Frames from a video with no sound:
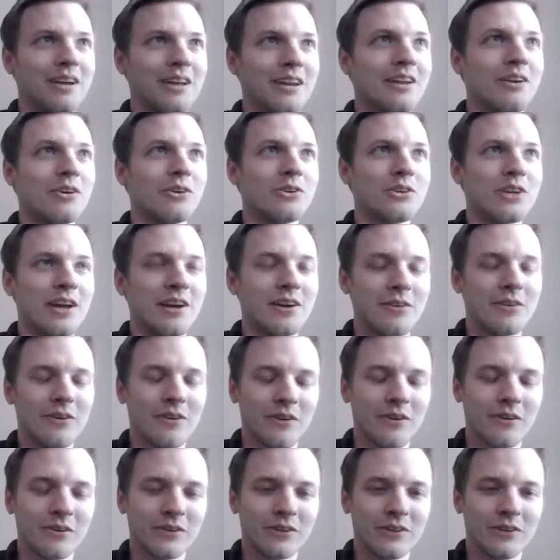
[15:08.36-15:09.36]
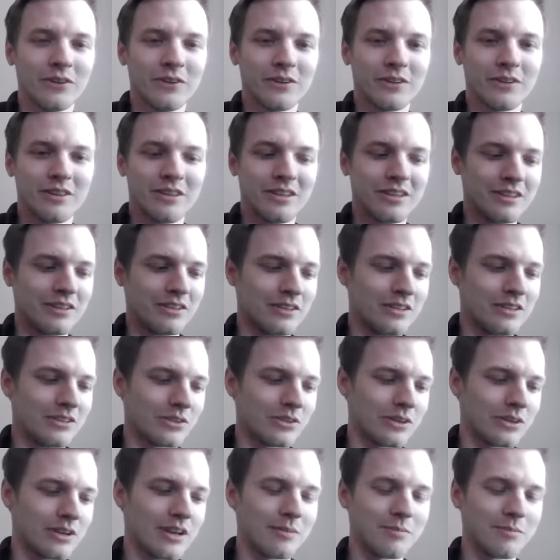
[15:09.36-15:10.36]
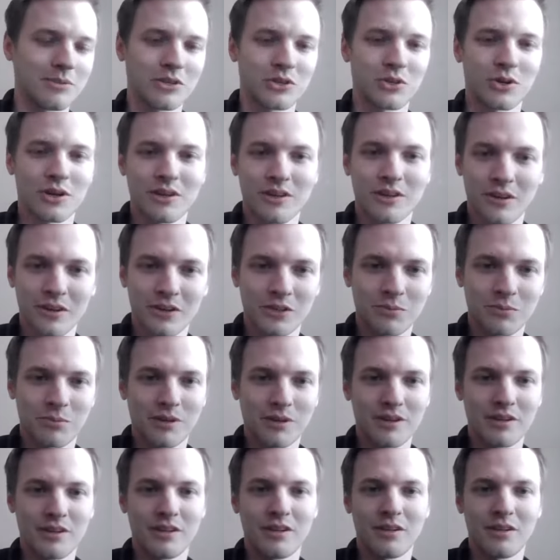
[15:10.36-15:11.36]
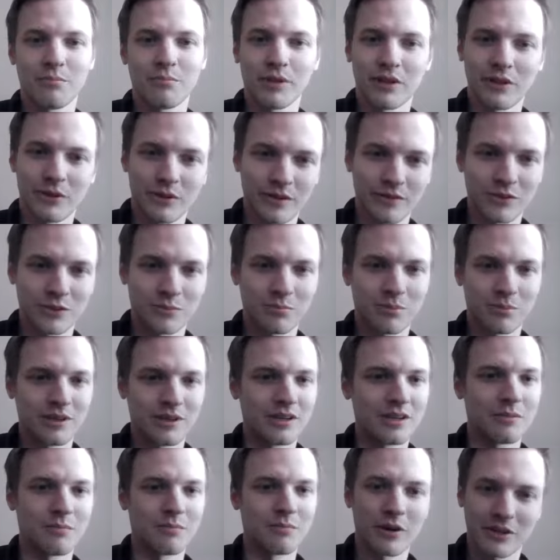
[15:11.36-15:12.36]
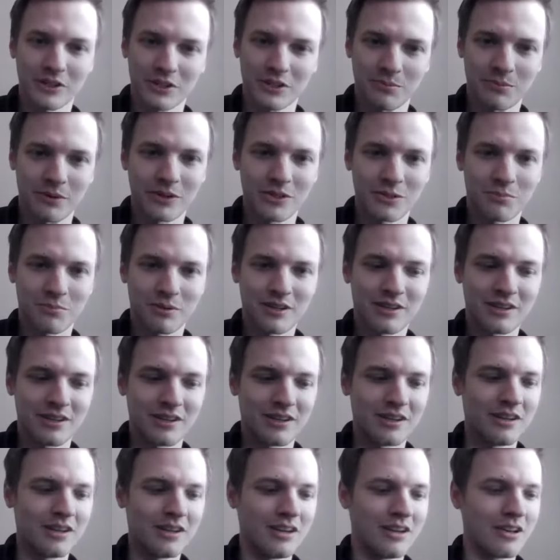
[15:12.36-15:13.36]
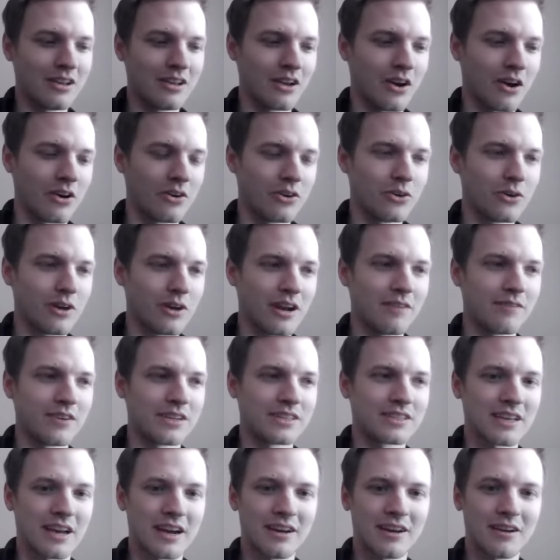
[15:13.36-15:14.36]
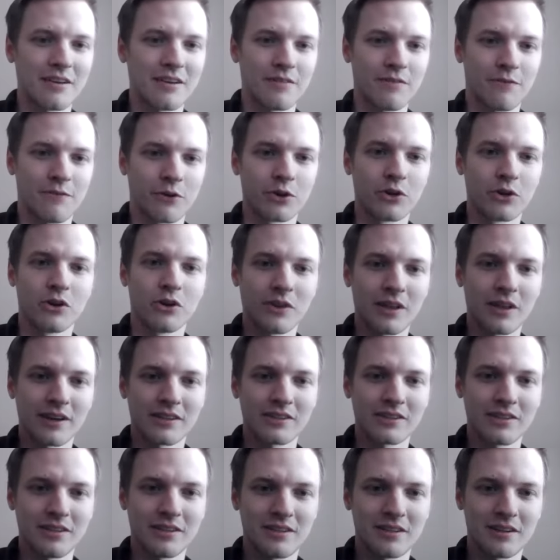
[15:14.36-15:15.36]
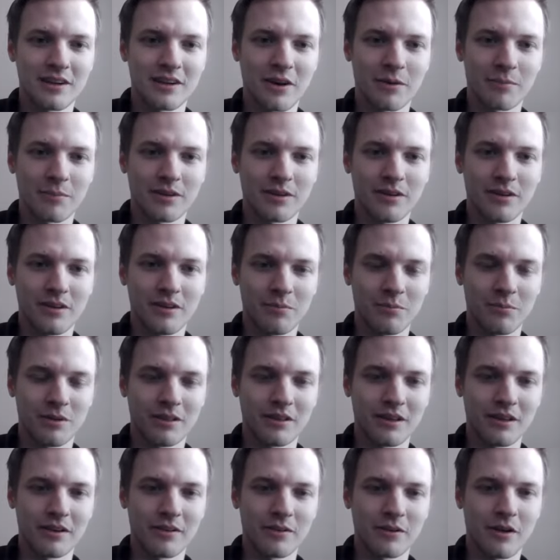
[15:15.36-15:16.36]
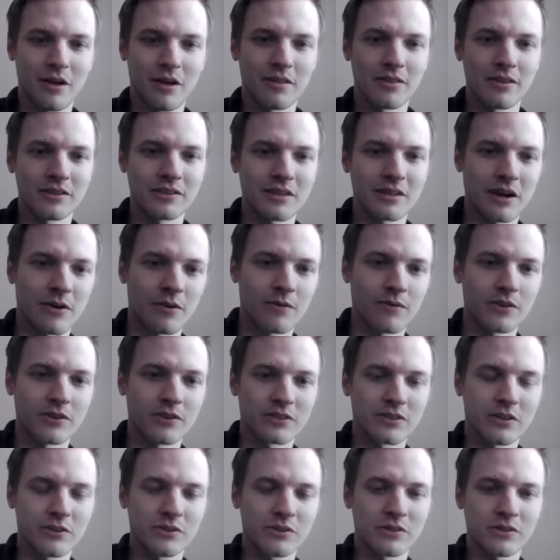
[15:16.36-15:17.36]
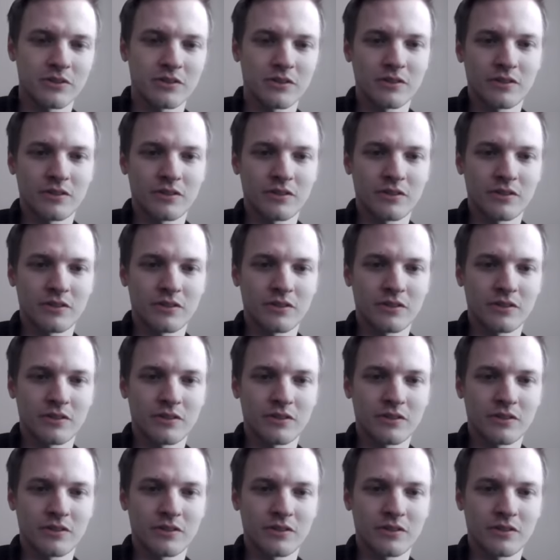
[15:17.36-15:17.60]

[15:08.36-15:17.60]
an entertainer earlier. These are games that Trae Young's played in, Blake Griffin's played in, Marcus Smart's played in. Are you kind of excited for your legacy to now be laid on this, however this goes?